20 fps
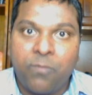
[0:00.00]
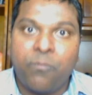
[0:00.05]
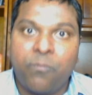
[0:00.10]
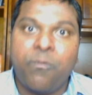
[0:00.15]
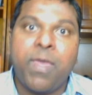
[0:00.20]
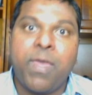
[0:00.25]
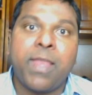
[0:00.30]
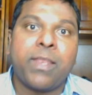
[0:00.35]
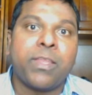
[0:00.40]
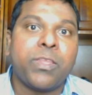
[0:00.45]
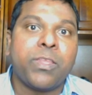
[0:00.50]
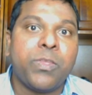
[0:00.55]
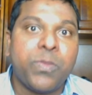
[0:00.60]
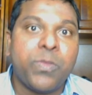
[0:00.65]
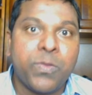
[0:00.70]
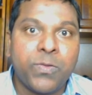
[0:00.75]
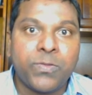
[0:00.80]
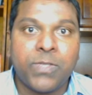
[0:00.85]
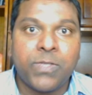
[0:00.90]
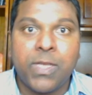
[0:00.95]
When
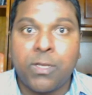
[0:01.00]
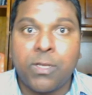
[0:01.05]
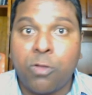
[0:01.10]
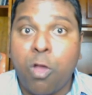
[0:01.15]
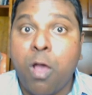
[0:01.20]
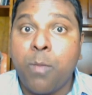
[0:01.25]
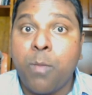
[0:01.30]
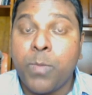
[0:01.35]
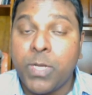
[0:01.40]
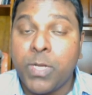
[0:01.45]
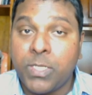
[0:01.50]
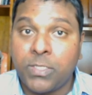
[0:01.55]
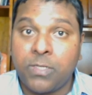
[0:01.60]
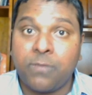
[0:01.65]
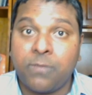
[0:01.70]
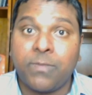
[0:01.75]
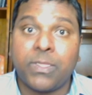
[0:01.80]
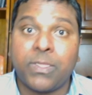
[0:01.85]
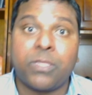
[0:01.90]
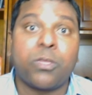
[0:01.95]
used in
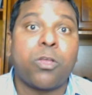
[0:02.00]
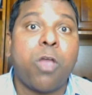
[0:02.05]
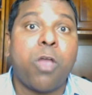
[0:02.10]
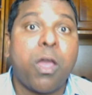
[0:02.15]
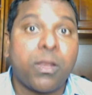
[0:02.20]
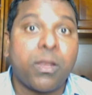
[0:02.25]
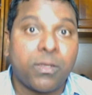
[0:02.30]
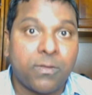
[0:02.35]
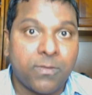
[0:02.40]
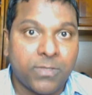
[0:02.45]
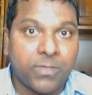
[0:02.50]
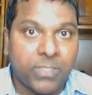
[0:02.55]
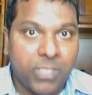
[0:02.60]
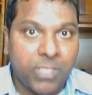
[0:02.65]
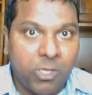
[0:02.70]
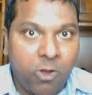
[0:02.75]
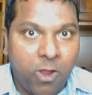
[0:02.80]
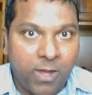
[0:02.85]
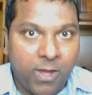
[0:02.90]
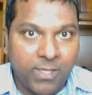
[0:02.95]
combination with the
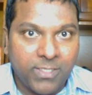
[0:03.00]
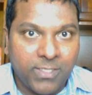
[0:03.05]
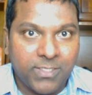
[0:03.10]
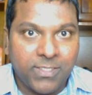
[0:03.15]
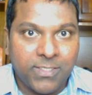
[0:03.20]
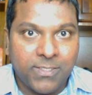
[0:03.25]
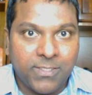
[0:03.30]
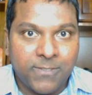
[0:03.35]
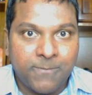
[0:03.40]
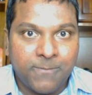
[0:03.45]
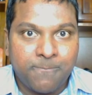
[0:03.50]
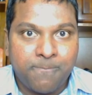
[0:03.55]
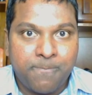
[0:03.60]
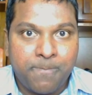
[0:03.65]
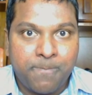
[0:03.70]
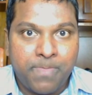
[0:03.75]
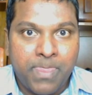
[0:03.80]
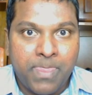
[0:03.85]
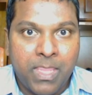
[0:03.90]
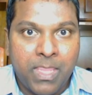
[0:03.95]
corticosteroids,
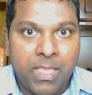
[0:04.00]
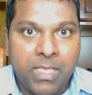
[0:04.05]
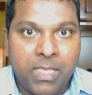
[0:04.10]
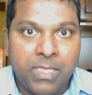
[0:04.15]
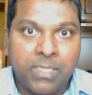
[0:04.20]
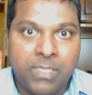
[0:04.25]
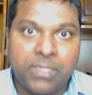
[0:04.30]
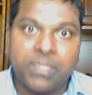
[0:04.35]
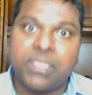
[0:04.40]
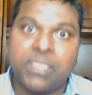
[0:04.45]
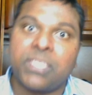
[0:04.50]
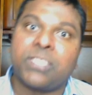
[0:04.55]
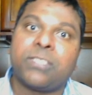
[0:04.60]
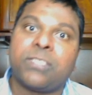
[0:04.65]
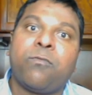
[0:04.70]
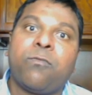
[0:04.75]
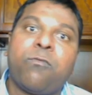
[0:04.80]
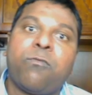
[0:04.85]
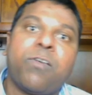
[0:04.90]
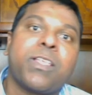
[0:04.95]
this
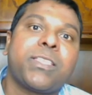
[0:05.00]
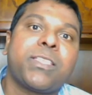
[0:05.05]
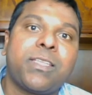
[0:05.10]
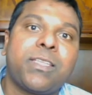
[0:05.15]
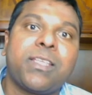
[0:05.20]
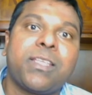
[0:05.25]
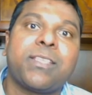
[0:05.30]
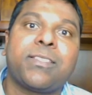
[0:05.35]
first